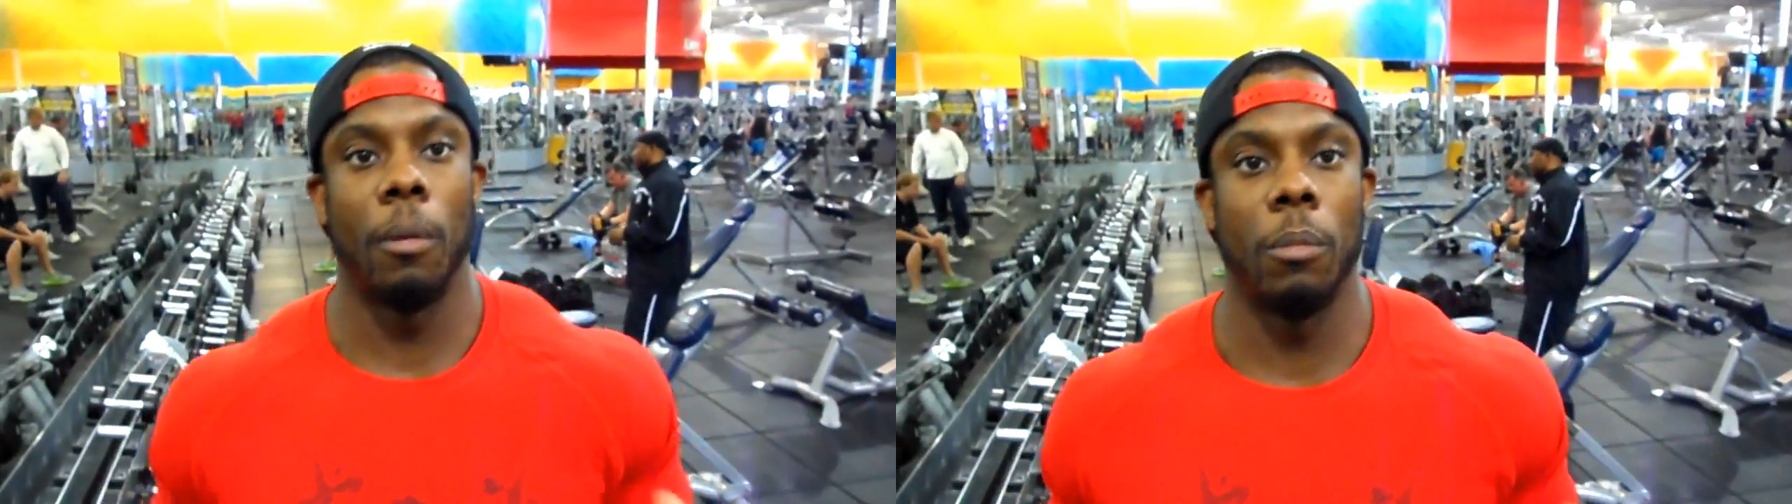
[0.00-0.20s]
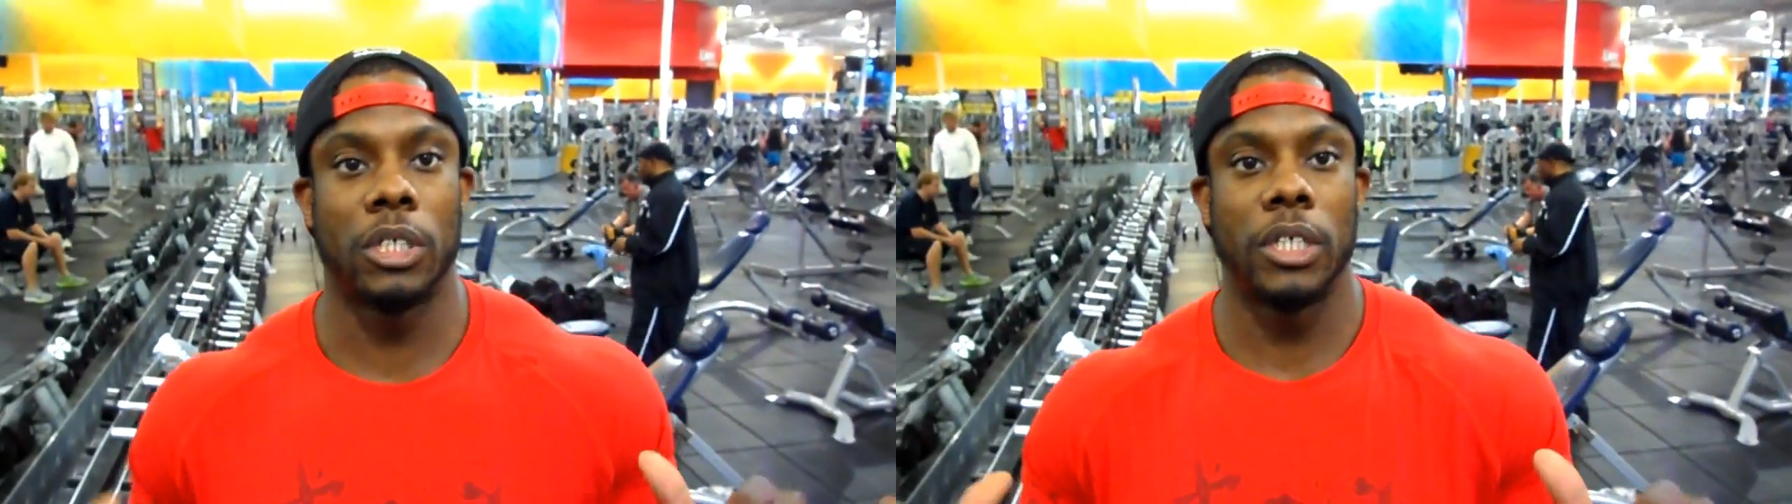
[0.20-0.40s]

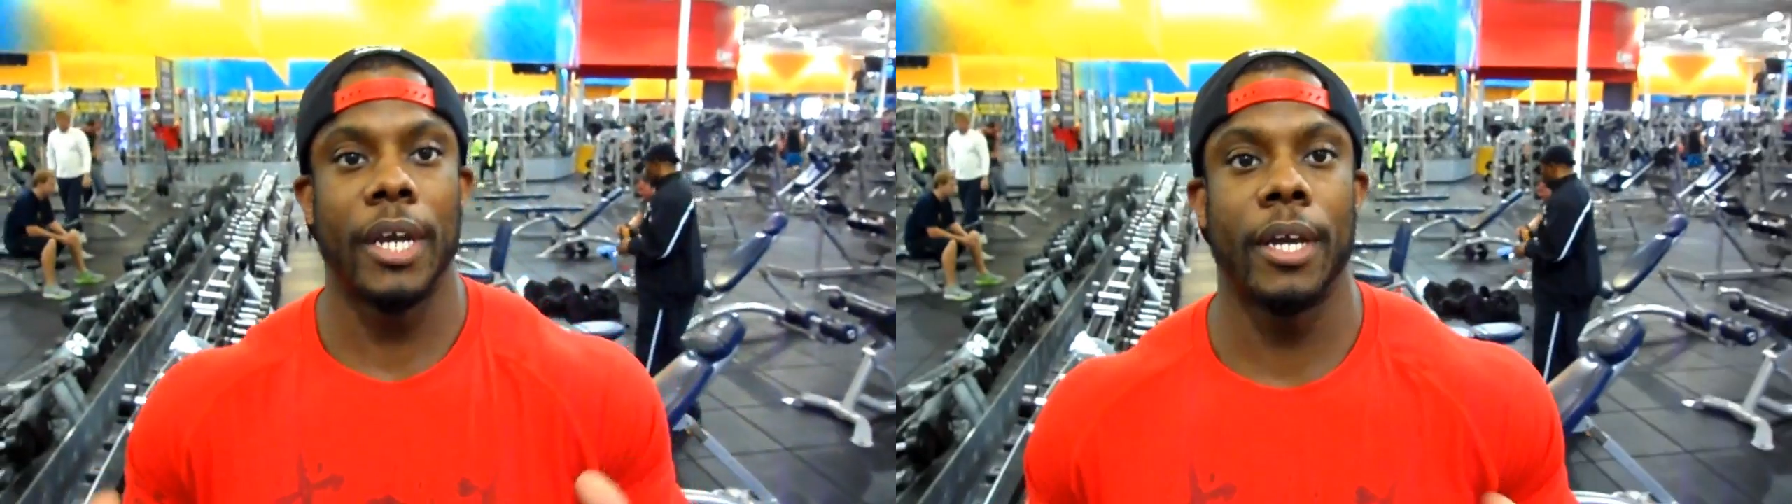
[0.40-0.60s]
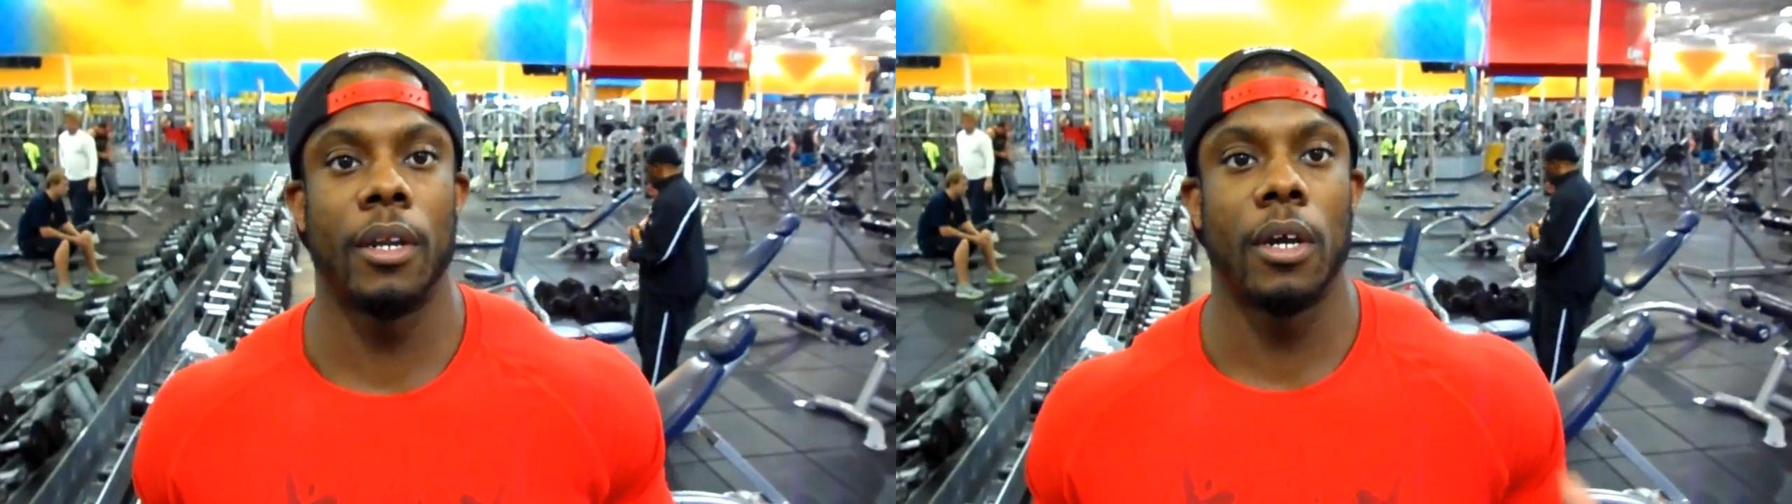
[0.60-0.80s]

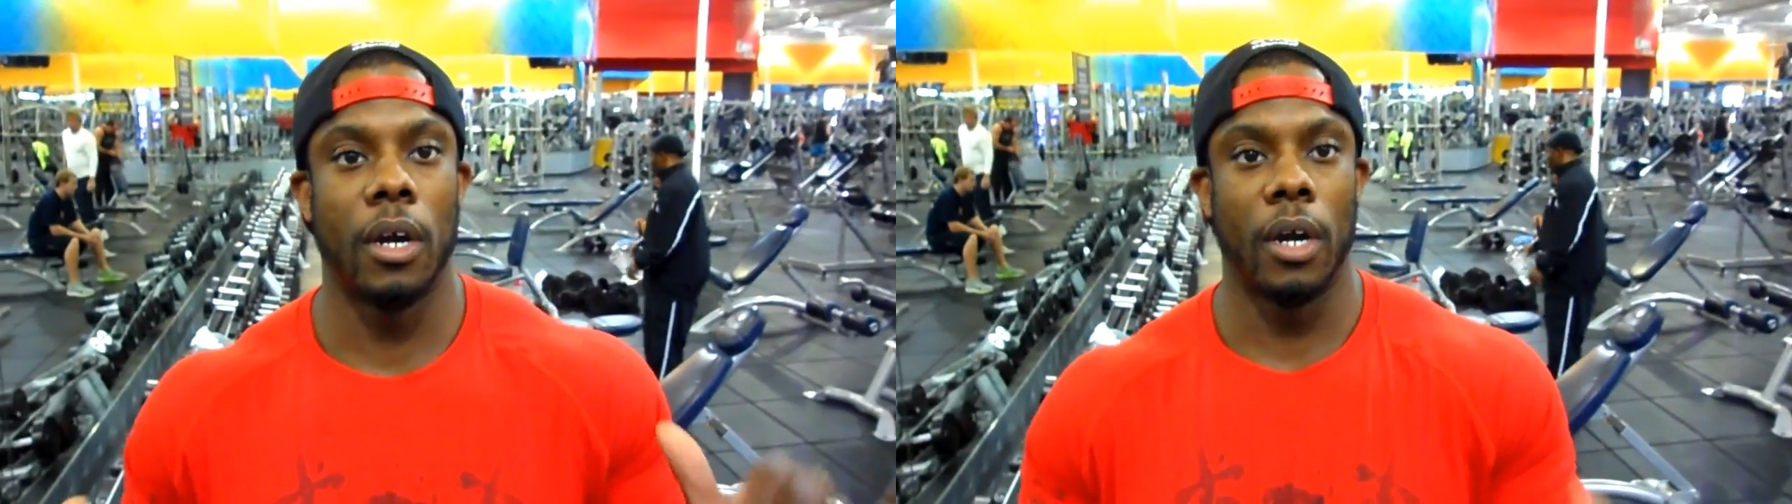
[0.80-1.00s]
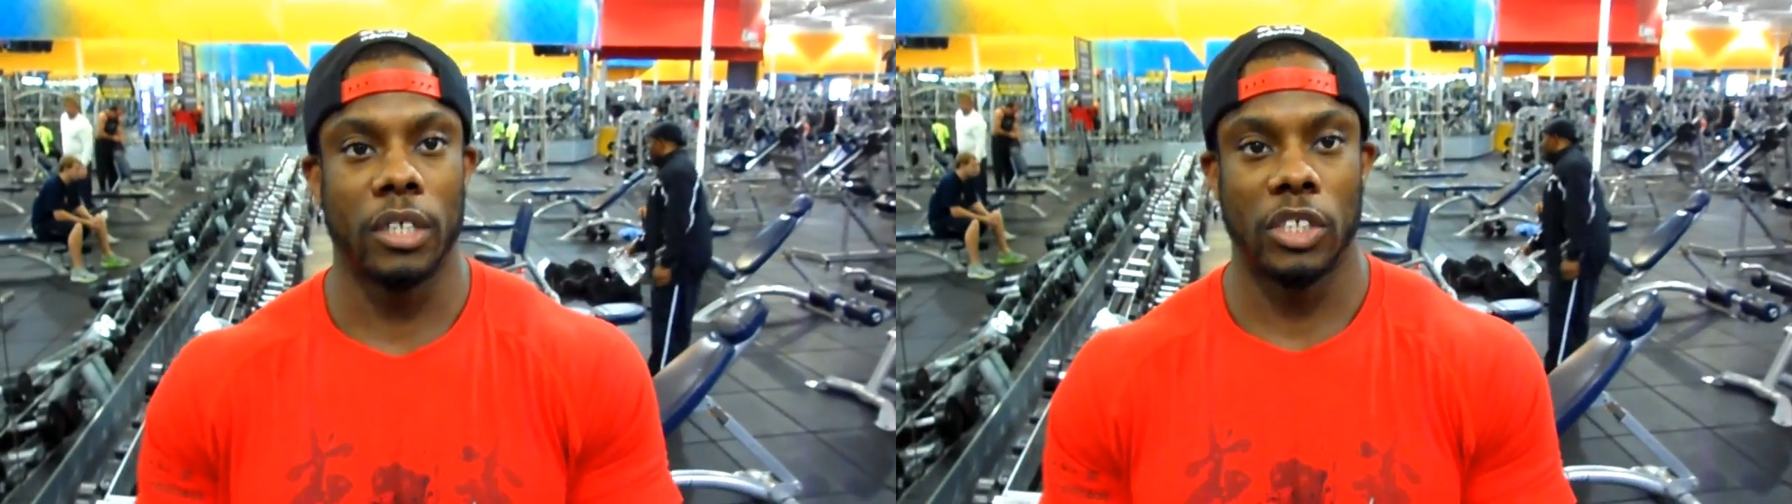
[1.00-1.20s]
machine,
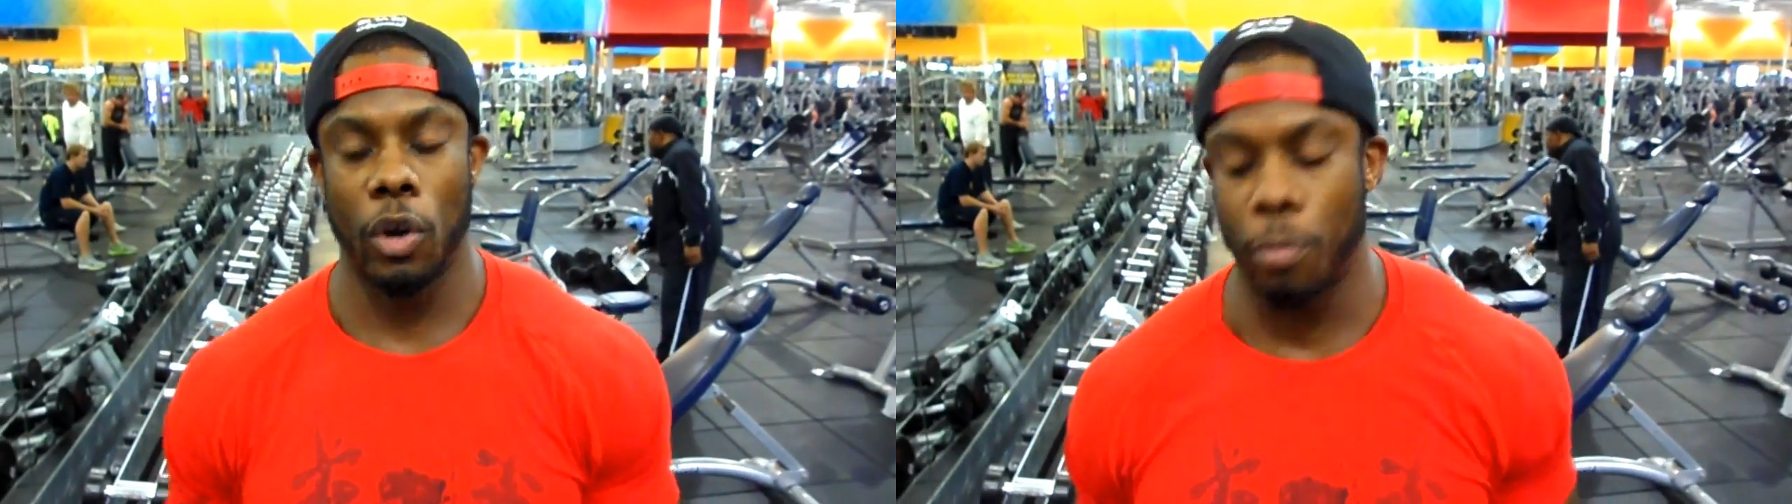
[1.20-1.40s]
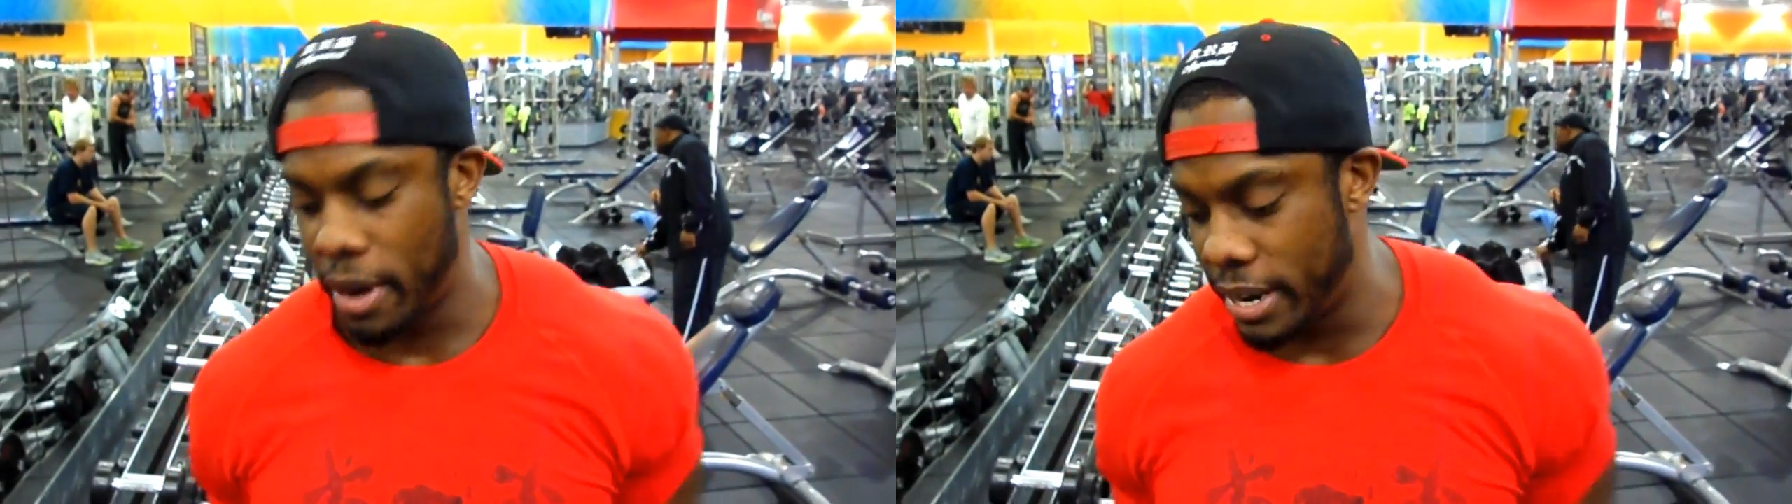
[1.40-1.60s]
uh, shoulder
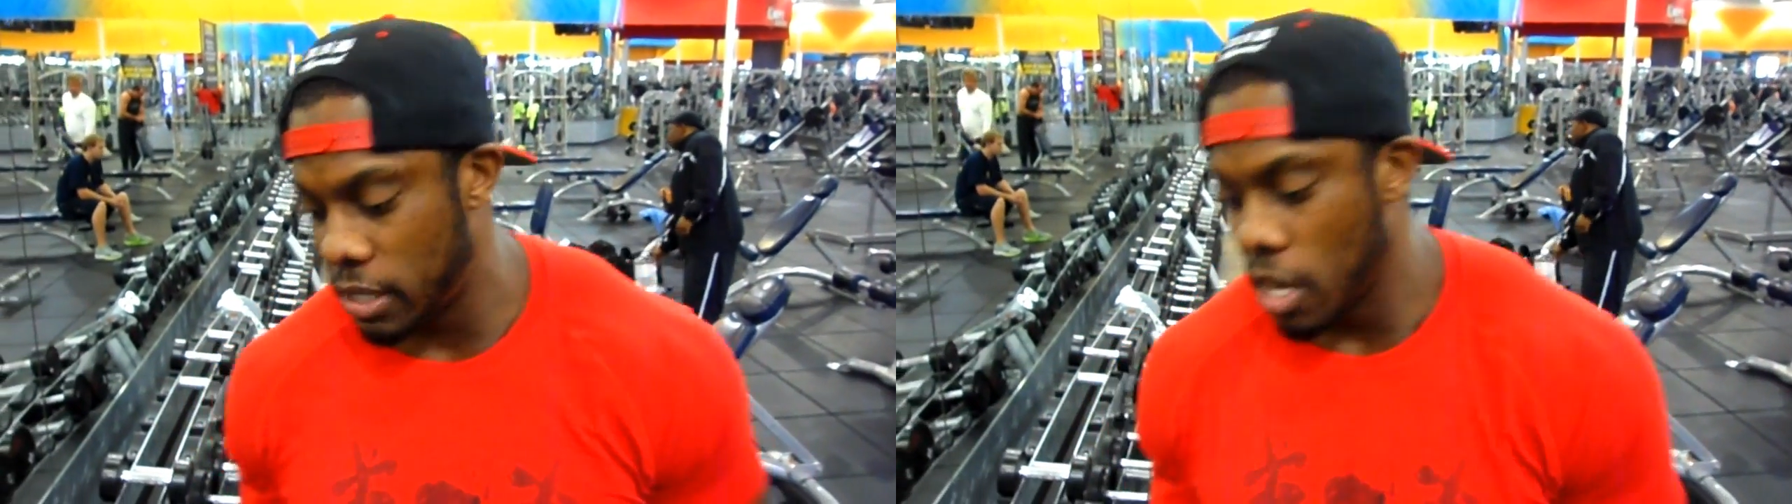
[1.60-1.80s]
press.